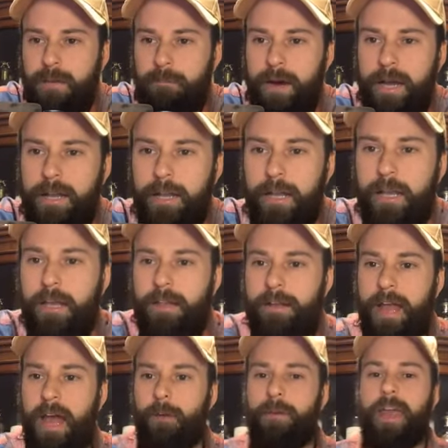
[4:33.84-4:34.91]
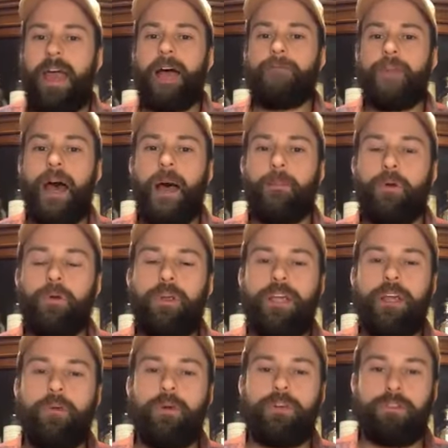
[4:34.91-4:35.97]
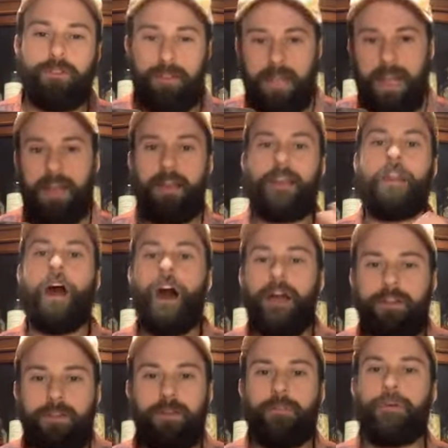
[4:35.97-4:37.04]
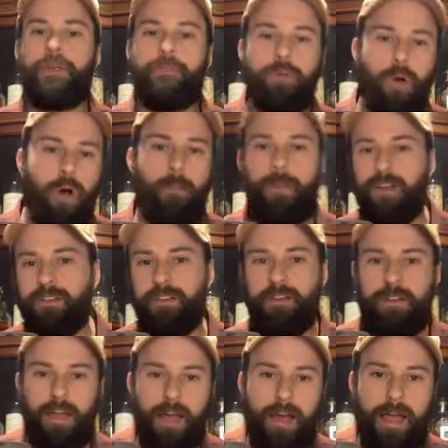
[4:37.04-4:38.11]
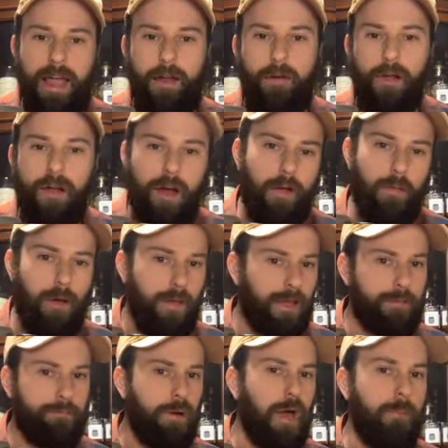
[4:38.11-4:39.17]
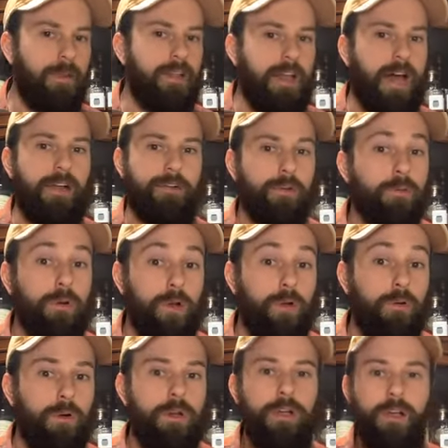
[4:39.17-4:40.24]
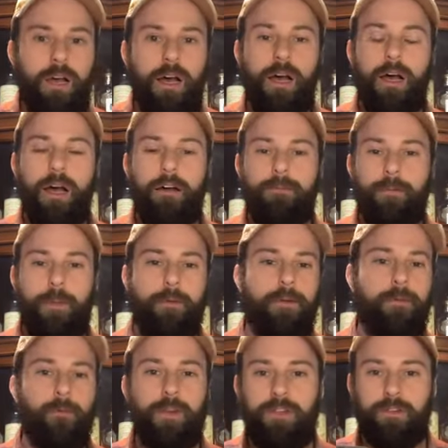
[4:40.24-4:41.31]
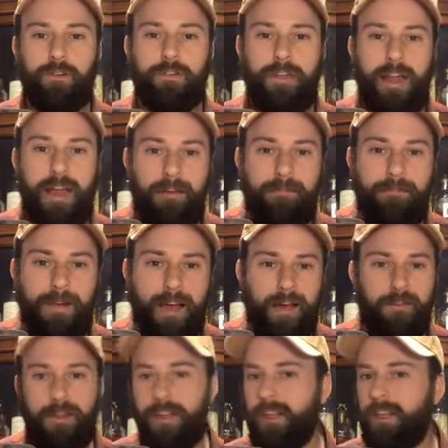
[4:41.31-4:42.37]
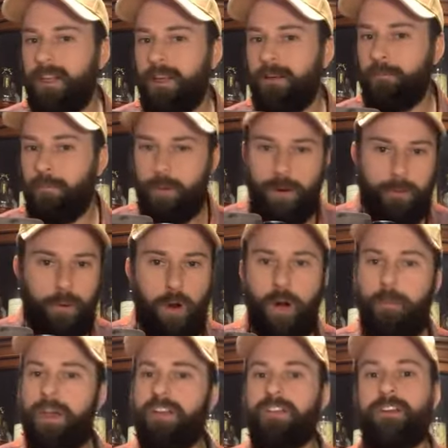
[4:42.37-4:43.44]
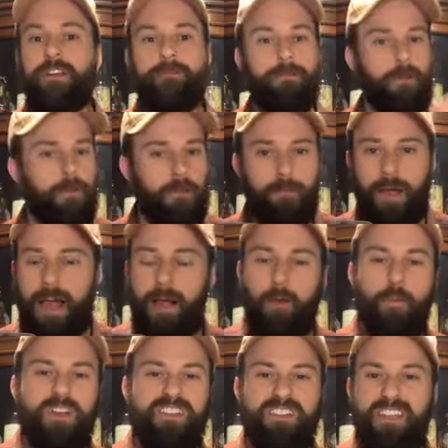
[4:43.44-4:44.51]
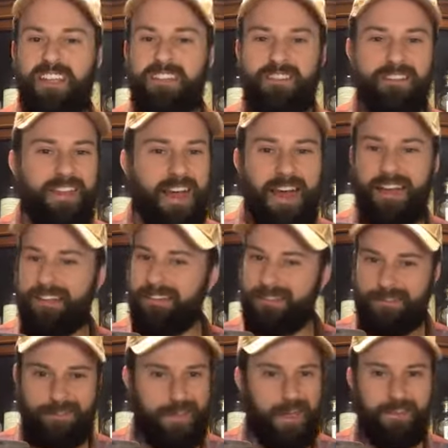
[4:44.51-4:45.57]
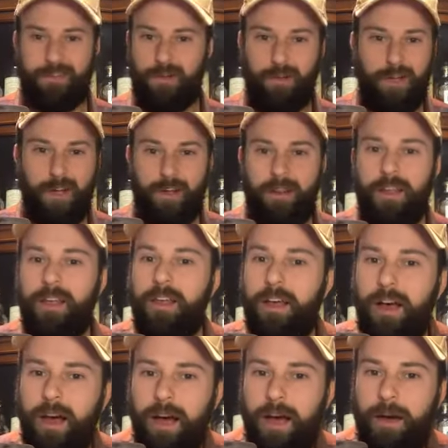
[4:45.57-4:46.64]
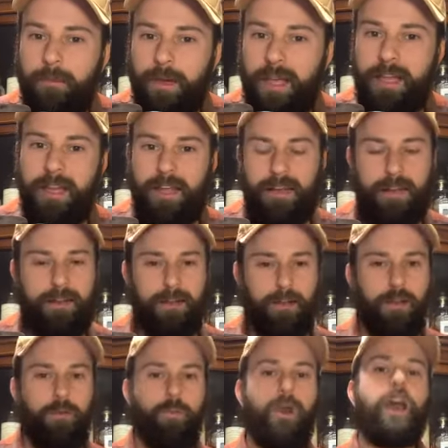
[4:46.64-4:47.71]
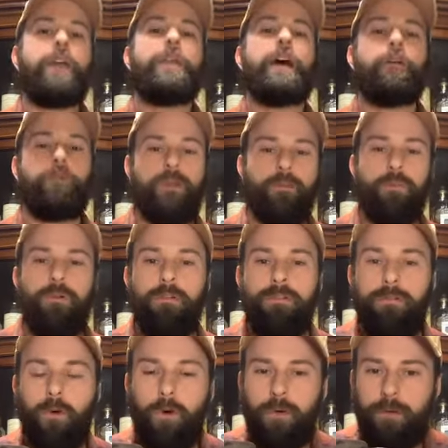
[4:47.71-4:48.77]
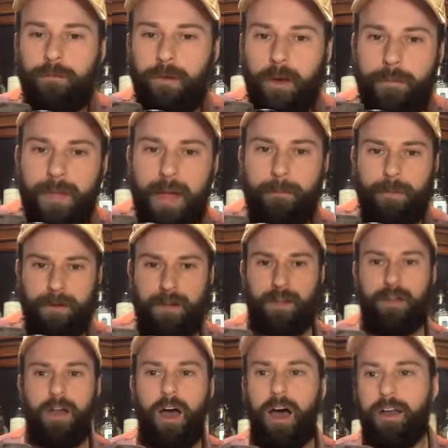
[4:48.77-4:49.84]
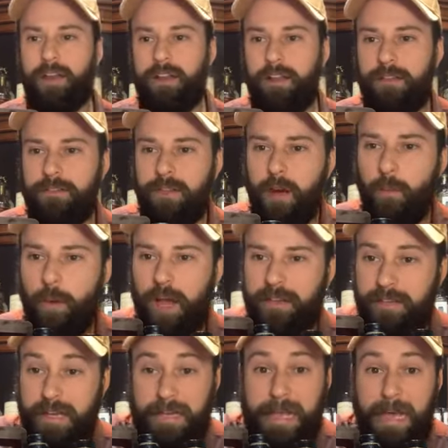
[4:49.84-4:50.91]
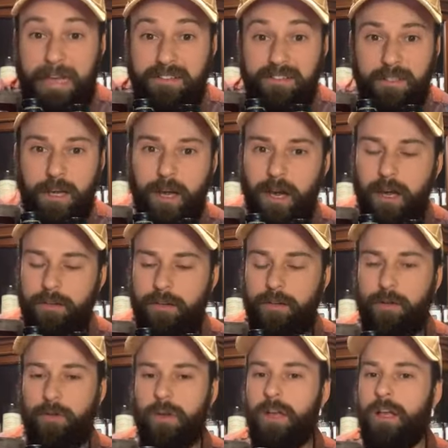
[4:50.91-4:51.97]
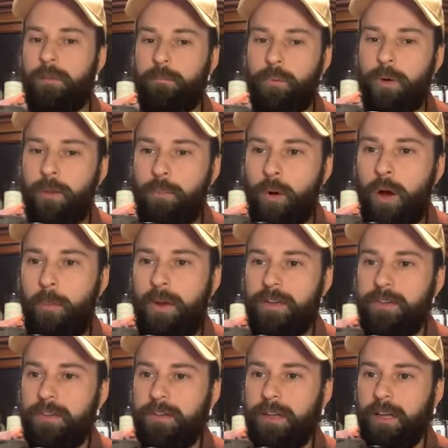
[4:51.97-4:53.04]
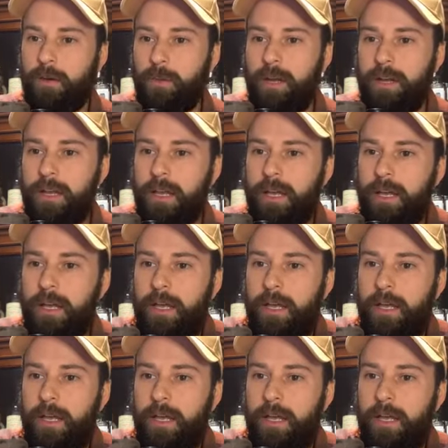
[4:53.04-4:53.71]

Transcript: But now we have Knob Creek, which is again a nod to the pre-prohibition uh, era, although that's probably not true uh, from every research that I found. Pre-prohibition and further back whiskey is not not so good um, and, and in the good way that we move forward from that, but a nod in, in some ways, I guess, uh, to pre prohibition liquid.